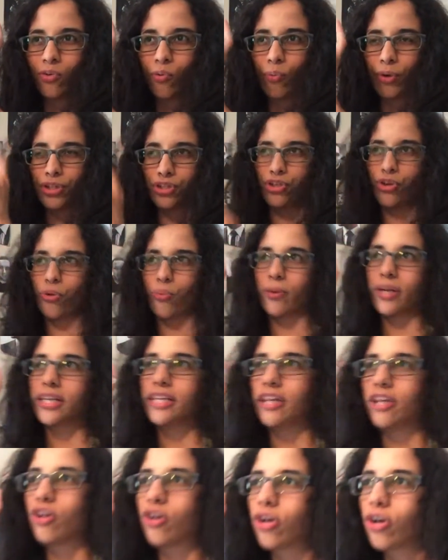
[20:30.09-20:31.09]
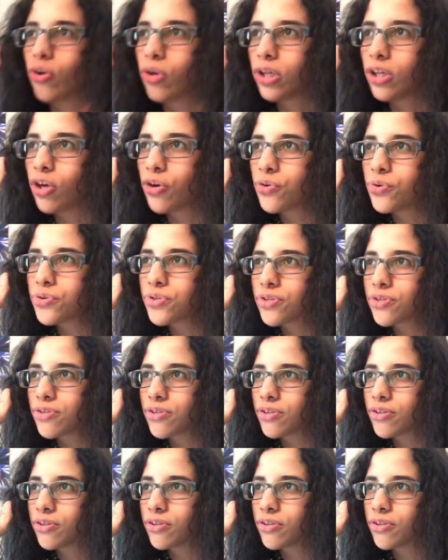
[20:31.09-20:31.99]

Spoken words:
when you're really close